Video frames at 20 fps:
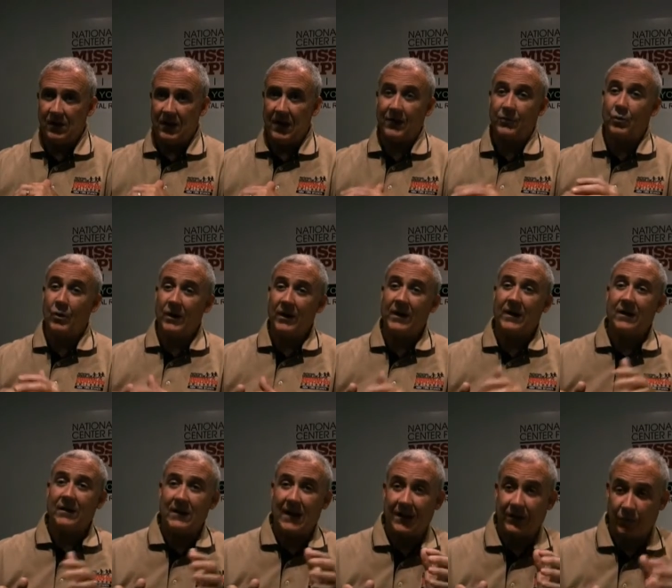That's, when,
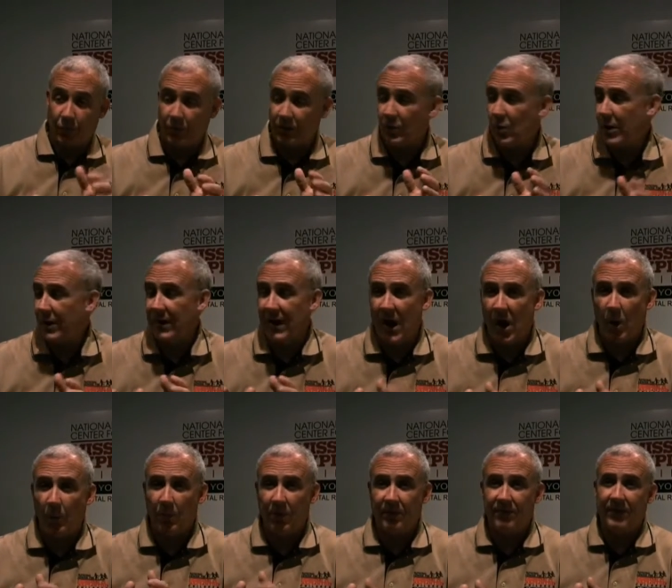that's what's going to
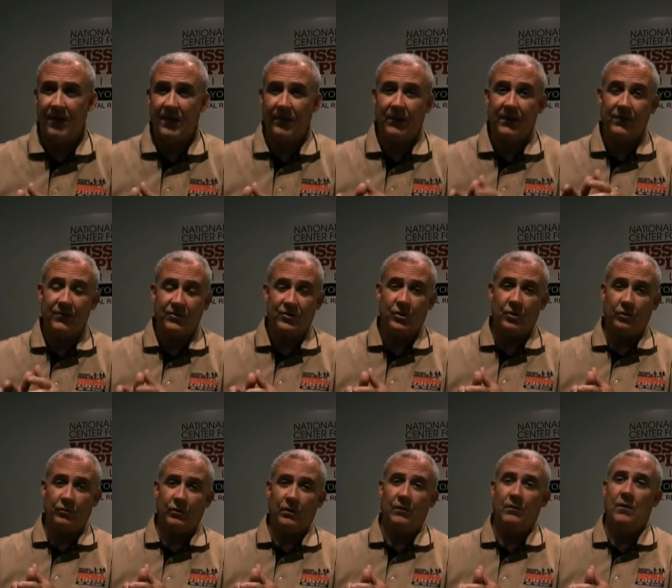help prevent these
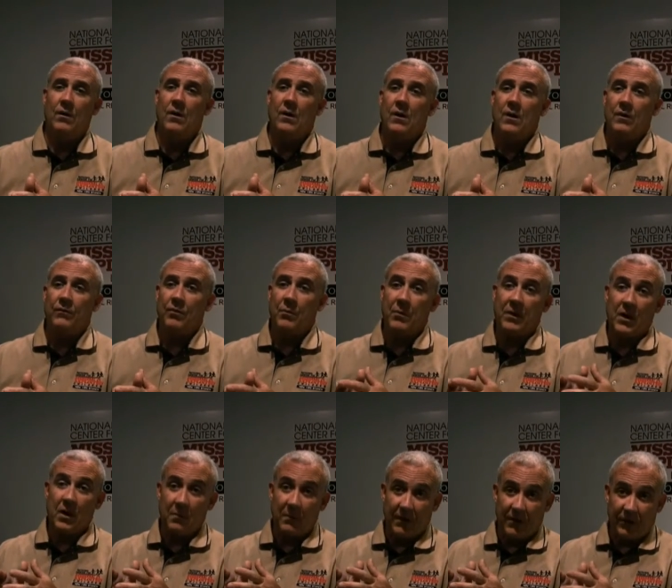children from
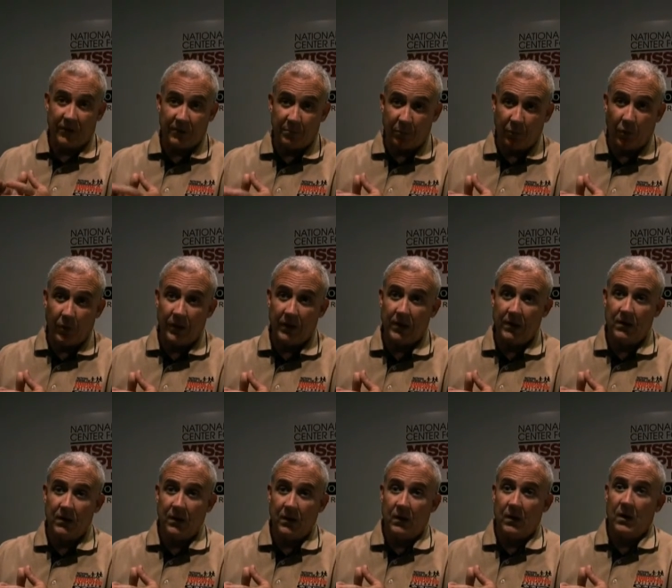becoming exploited
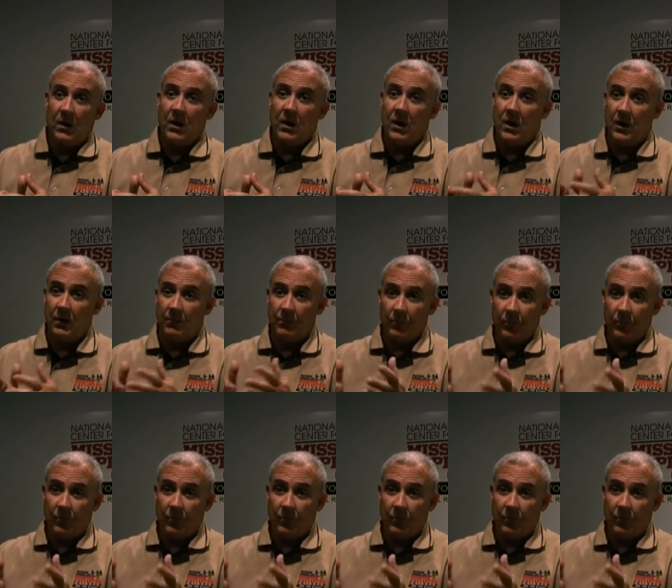um,